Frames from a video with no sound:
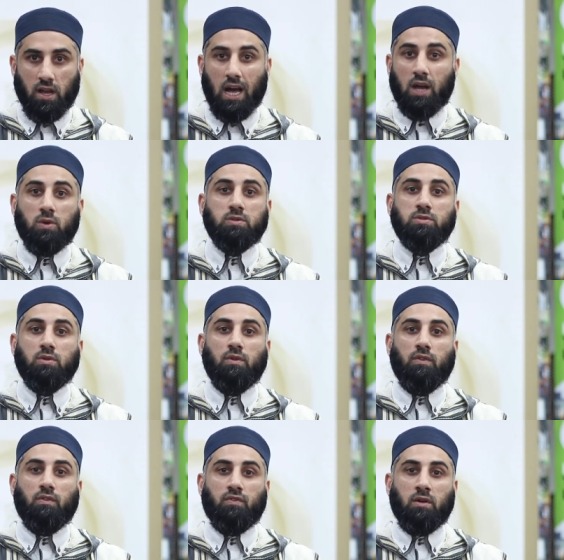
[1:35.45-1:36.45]
and
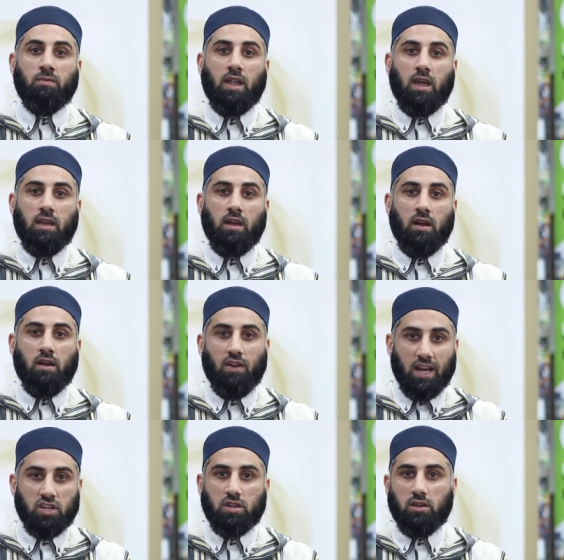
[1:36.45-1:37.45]
also from a
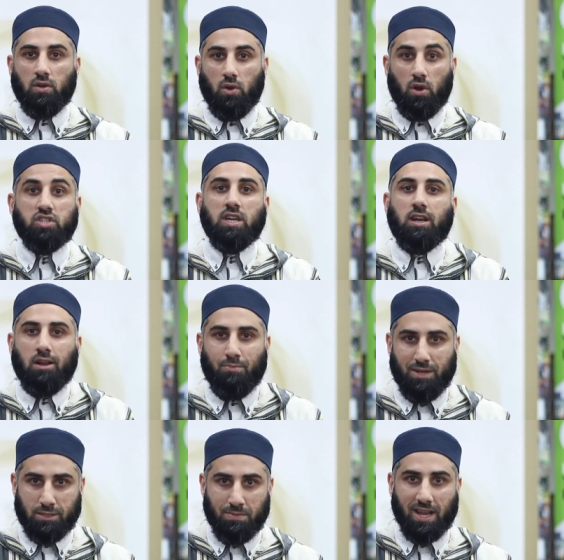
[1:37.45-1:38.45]
rational, logical
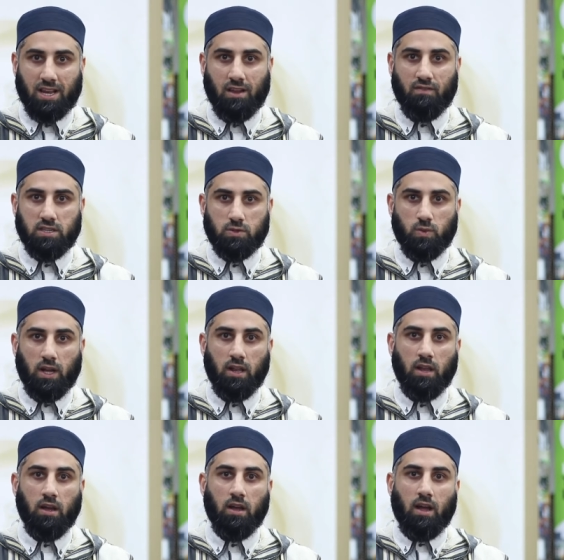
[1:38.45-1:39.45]
perspective as well,